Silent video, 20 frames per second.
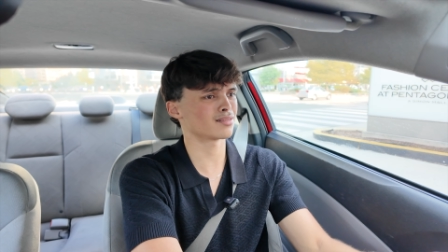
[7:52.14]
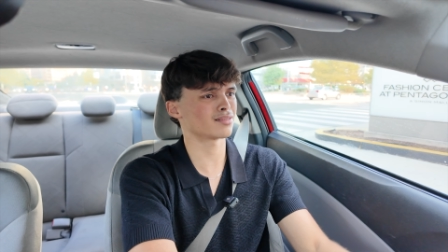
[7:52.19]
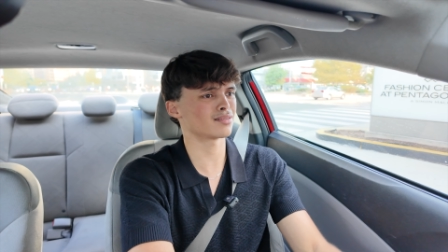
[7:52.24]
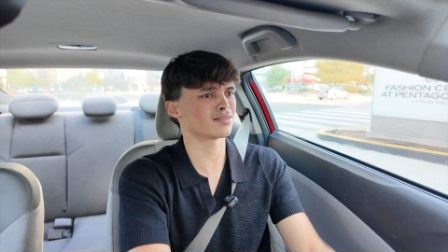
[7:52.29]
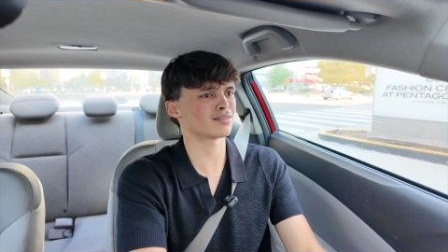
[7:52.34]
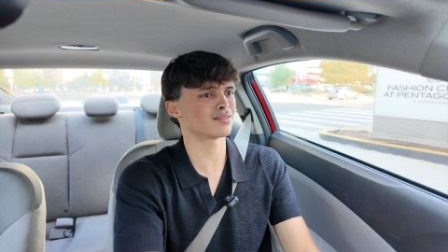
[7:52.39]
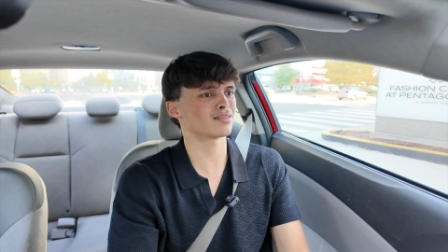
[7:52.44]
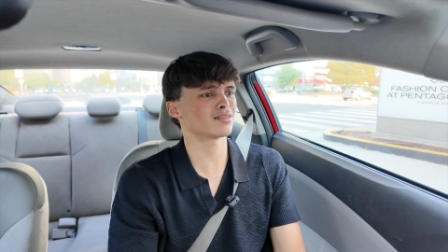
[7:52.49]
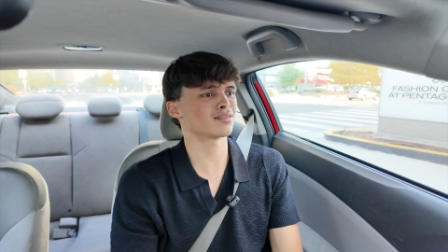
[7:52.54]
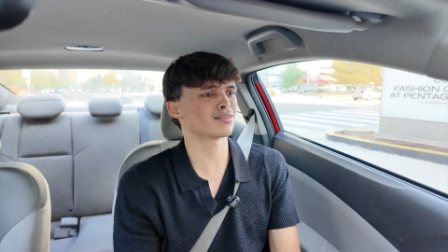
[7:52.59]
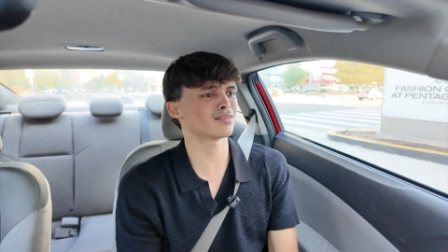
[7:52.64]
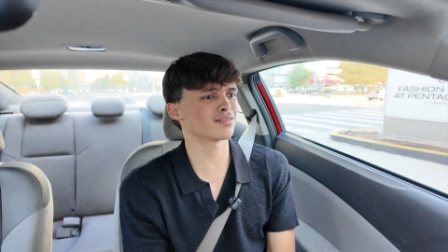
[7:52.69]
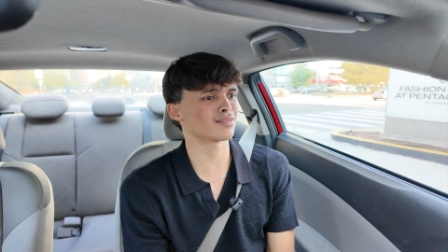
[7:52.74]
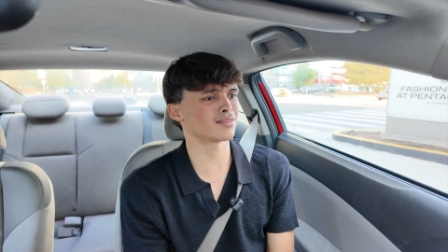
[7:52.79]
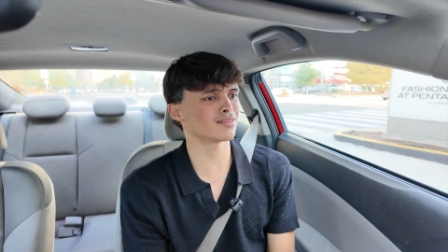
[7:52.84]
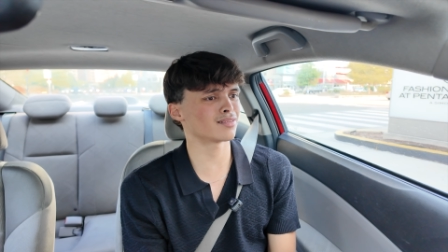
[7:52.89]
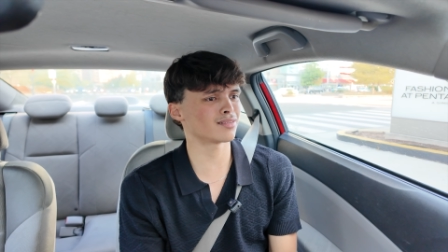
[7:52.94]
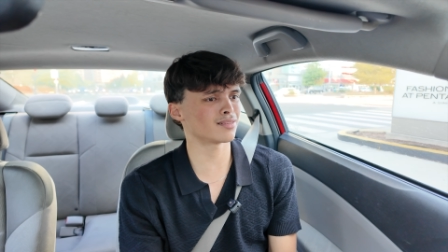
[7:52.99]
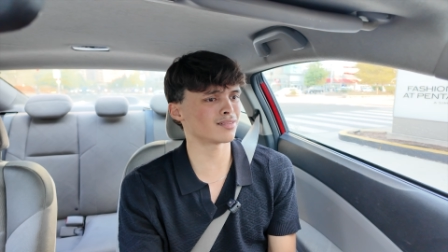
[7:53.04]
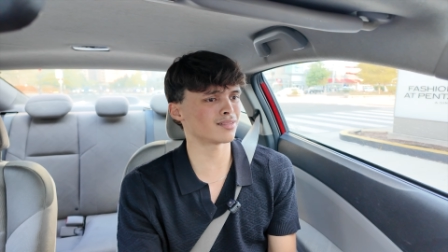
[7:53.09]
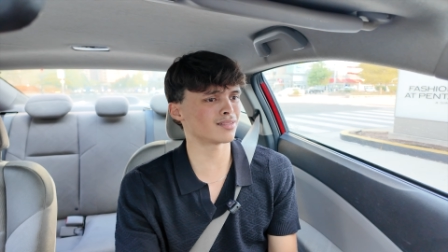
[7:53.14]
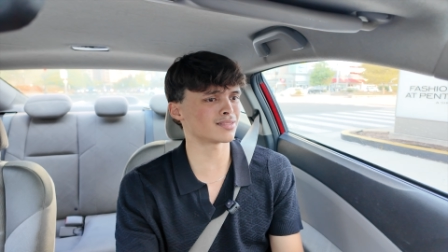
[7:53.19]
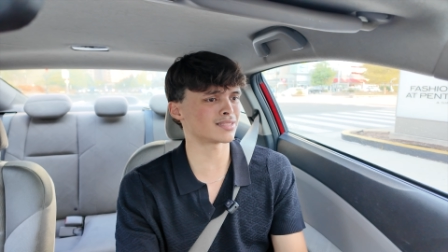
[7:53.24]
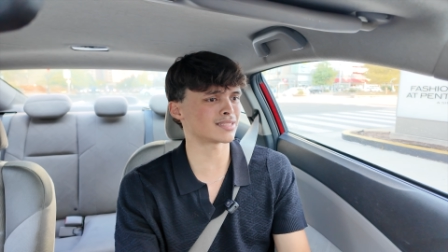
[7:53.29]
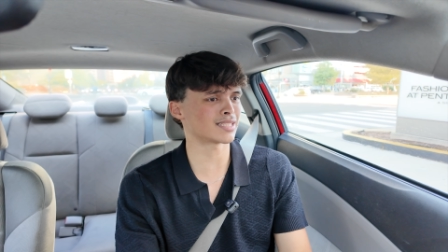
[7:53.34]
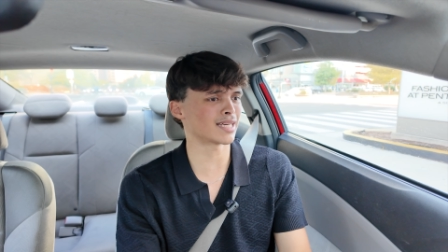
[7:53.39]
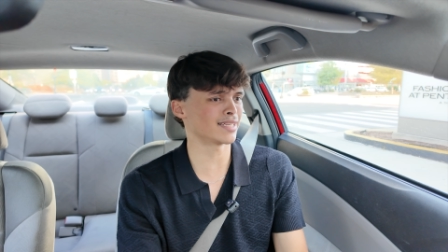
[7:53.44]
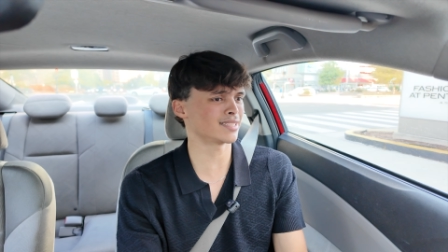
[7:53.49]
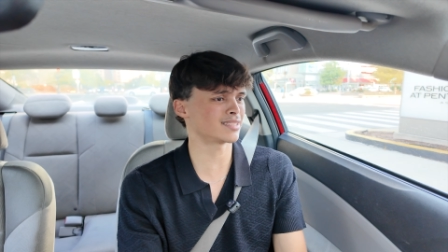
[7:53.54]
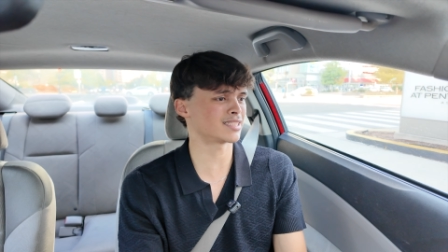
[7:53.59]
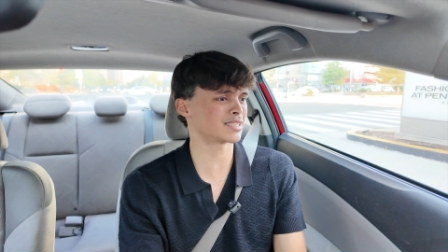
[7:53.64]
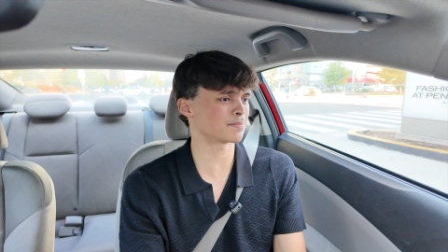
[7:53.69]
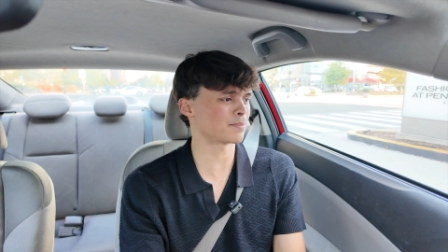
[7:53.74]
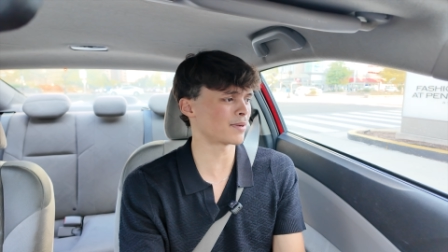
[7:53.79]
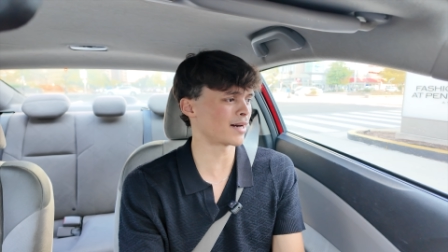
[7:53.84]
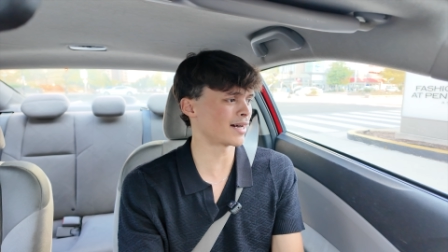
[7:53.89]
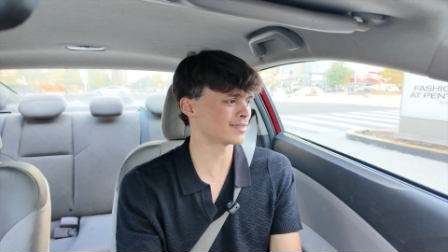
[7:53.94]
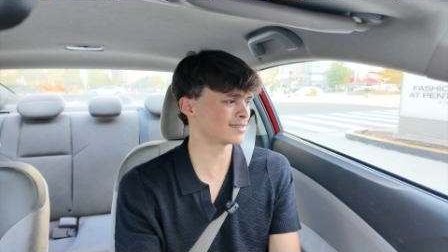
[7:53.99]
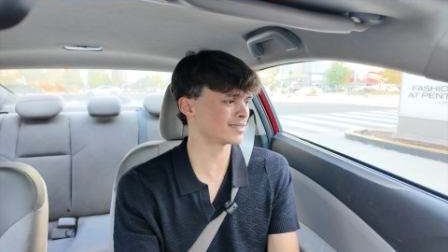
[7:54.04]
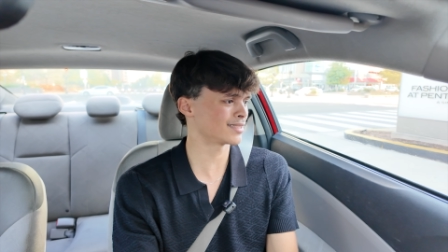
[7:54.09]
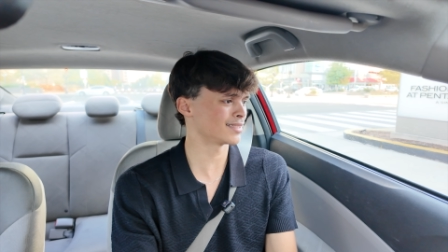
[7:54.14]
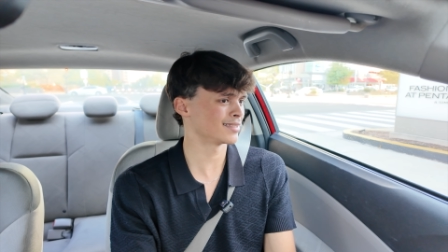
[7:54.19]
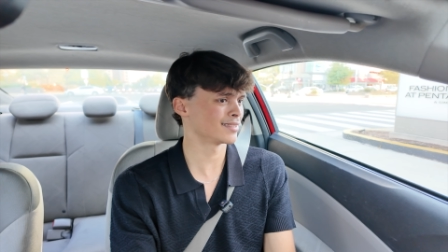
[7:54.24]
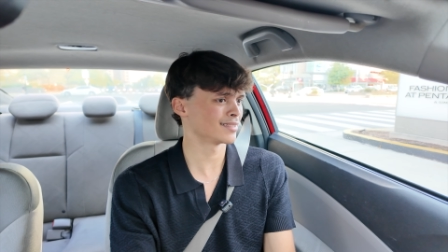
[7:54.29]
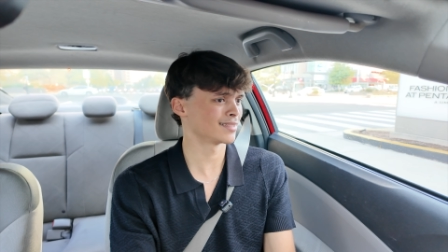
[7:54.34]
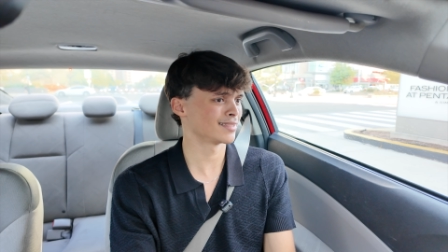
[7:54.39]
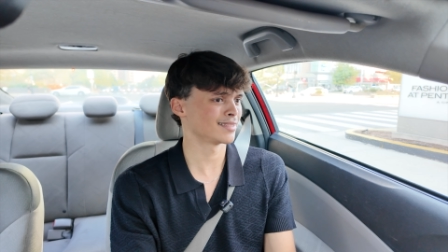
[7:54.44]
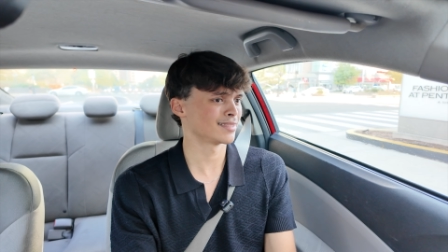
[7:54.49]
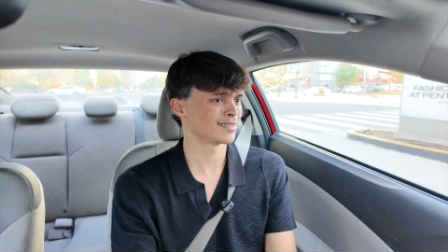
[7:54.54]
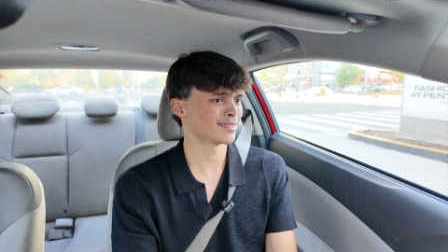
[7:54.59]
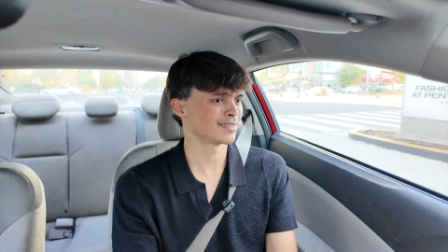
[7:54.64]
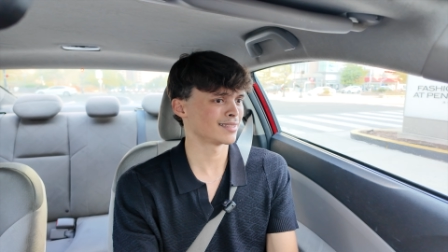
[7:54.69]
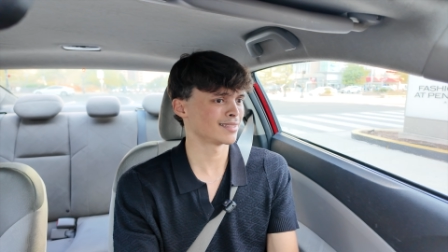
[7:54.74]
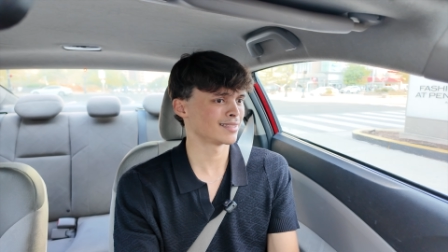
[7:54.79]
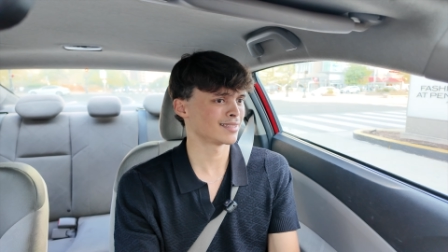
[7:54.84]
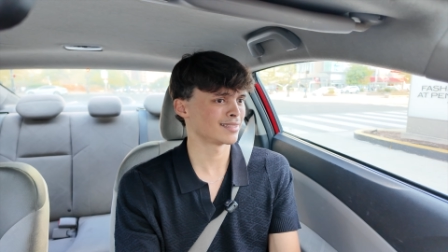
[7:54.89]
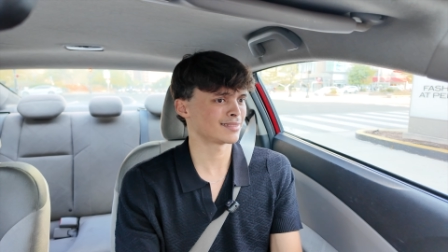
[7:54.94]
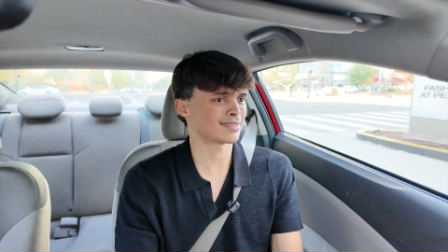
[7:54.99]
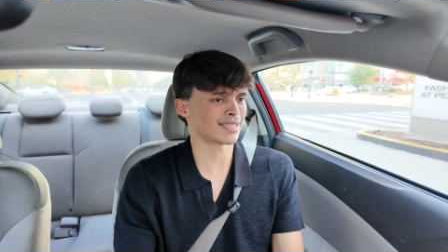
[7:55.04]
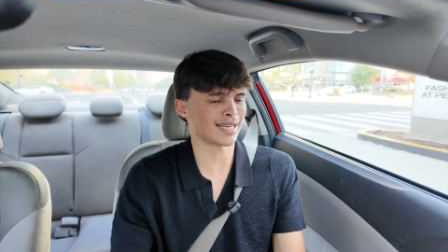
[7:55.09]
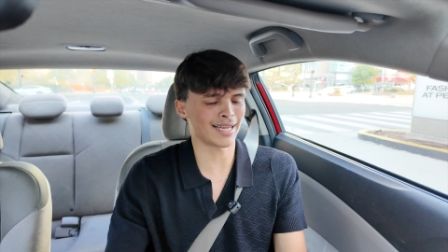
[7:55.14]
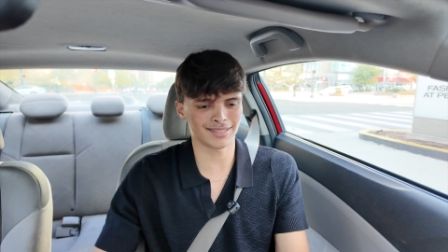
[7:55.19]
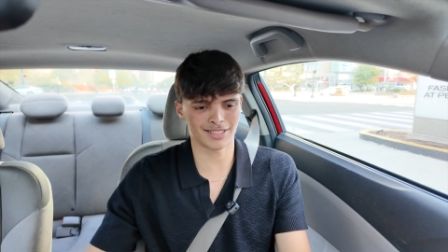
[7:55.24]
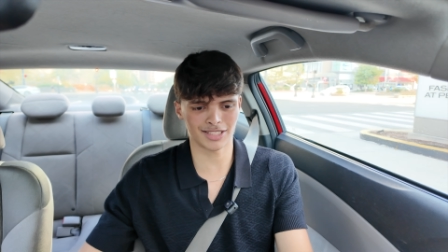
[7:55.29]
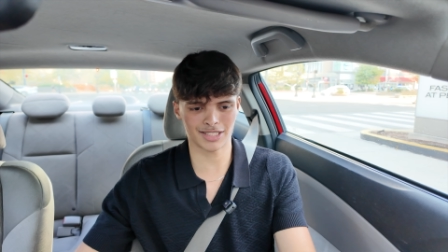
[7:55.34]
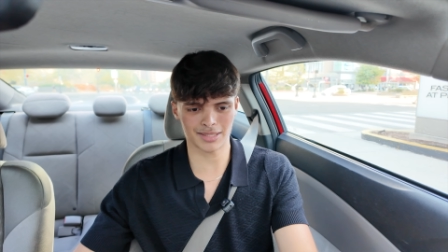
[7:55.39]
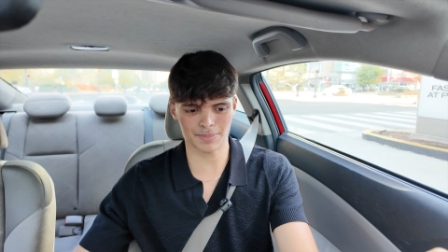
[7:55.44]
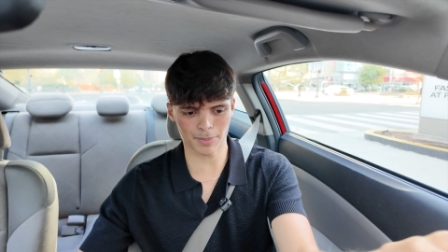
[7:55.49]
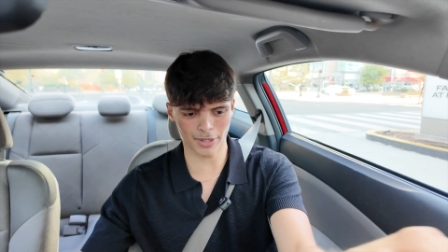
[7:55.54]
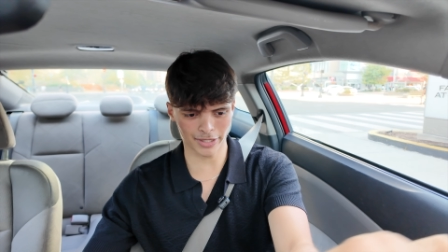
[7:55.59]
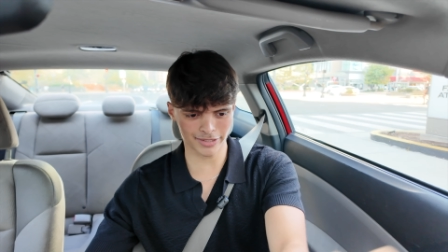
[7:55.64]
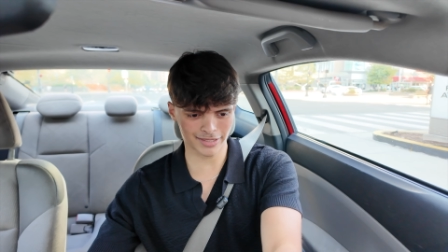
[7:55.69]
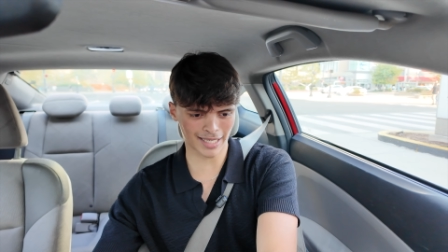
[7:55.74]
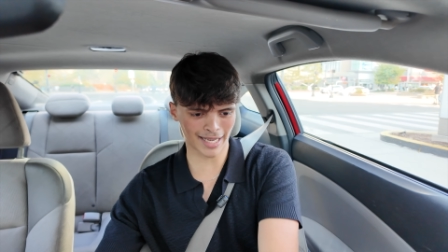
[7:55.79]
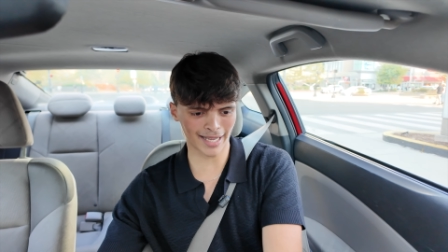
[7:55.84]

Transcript: Oh, tight spot. Tight spot.